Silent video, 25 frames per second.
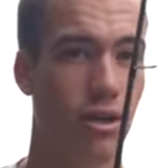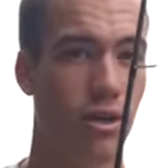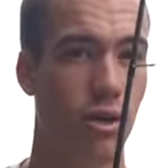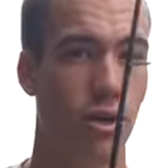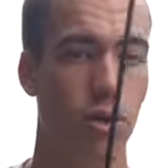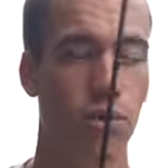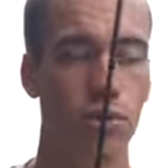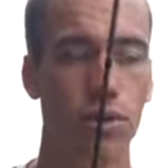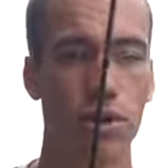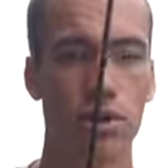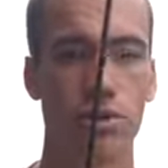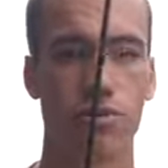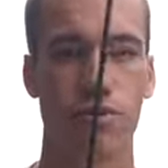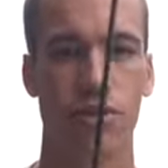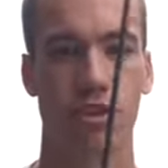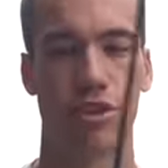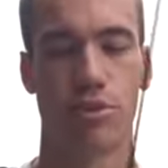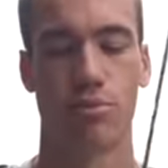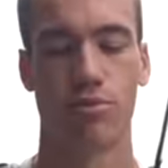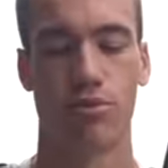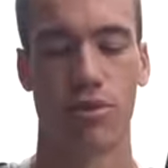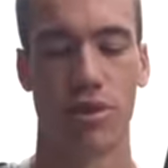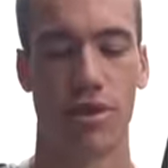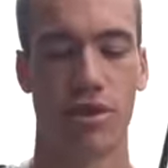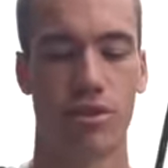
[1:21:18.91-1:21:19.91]
All those fish are
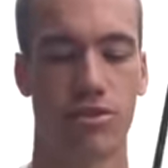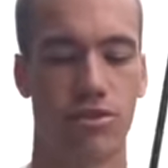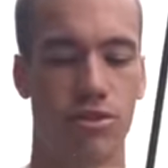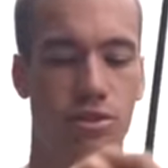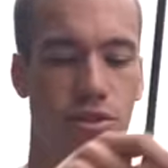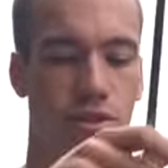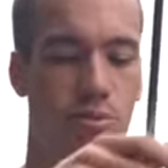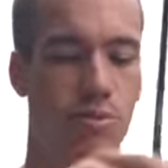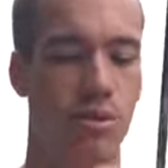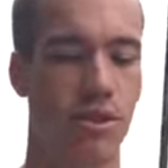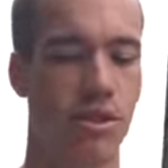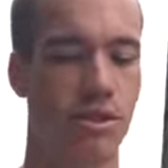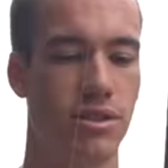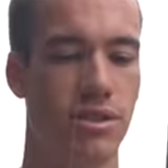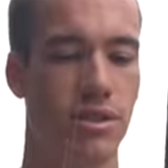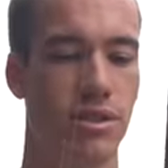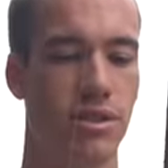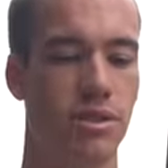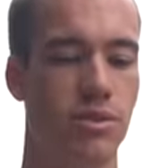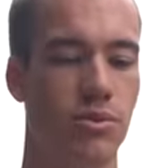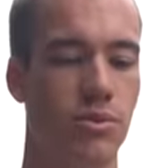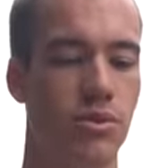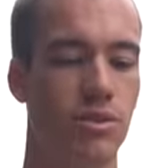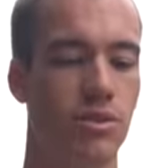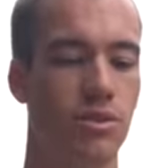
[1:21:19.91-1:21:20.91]
predatory
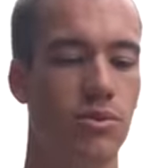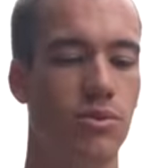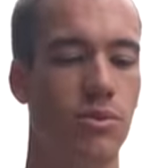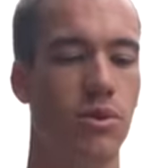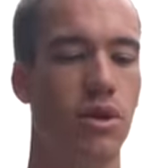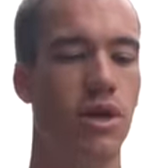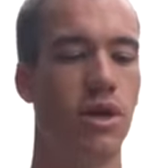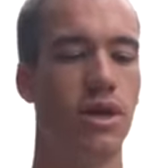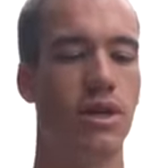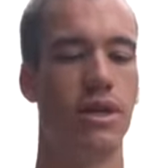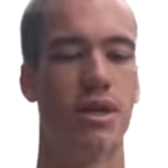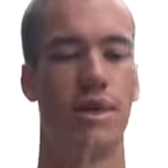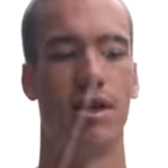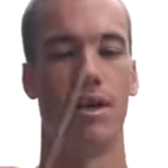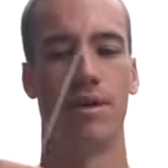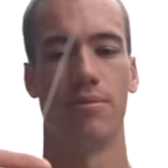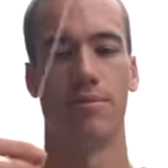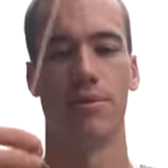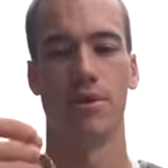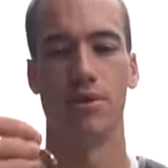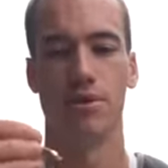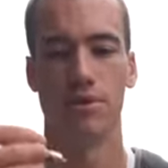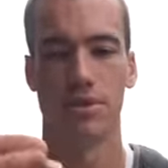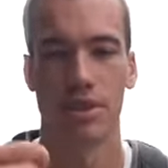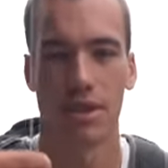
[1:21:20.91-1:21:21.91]
species, which is why I am
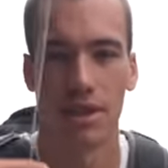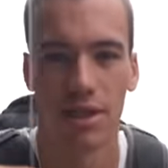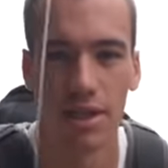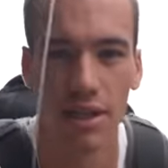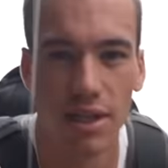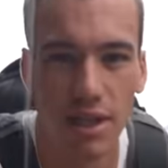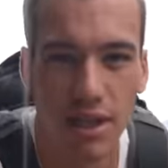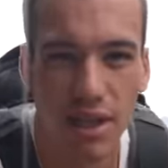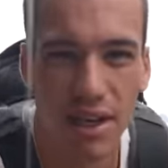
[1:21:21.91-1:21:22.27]
using